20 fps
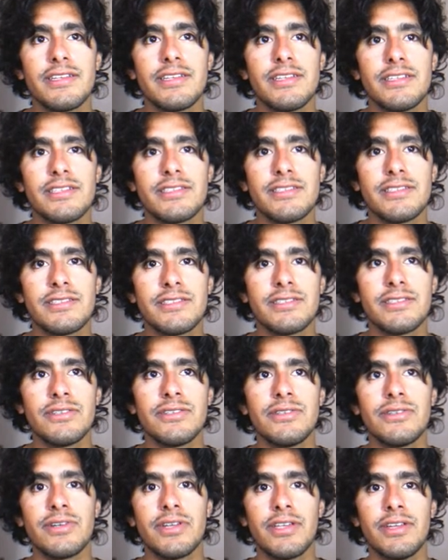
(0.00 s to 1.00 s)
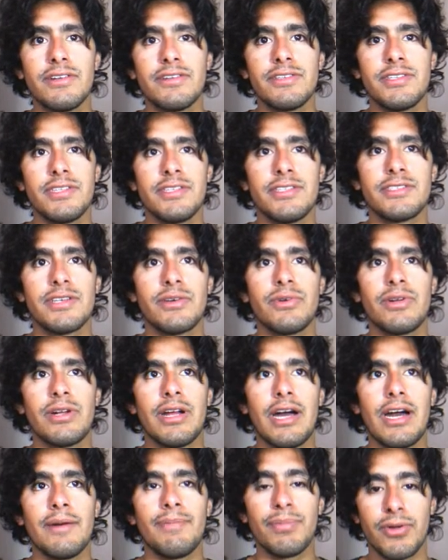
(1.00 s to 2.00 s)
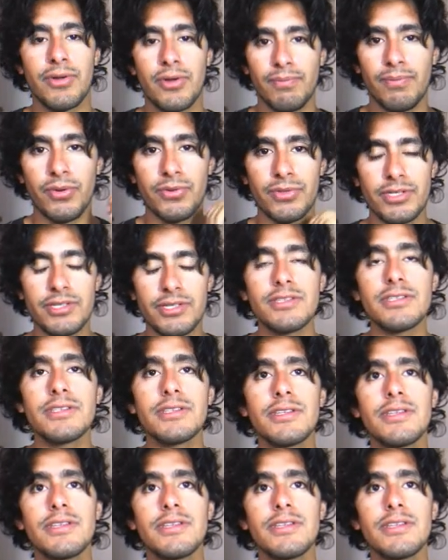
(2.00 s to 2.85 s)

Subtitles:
So here it is, our app component.